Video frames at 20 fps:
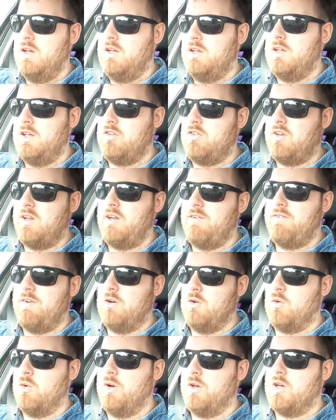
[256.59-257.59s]
yesterday I
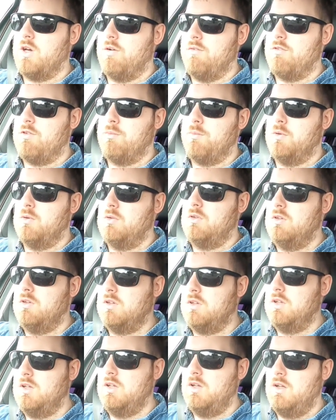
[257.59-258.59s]
felt quite comfortable,
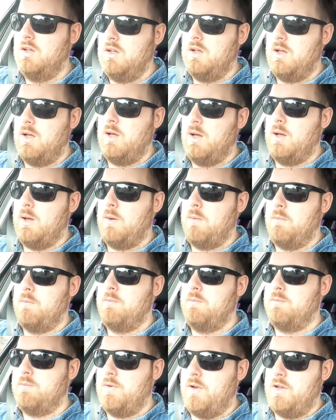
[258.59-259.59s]

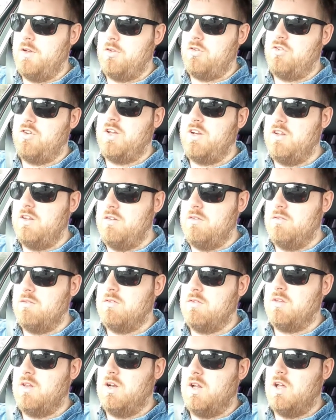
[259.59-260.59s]
and as I said in
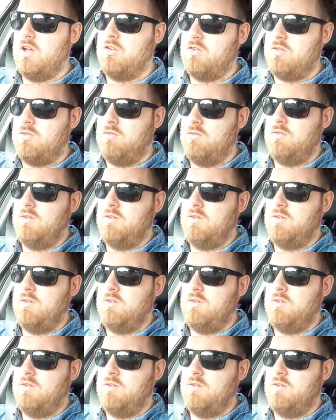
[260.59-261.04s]
the last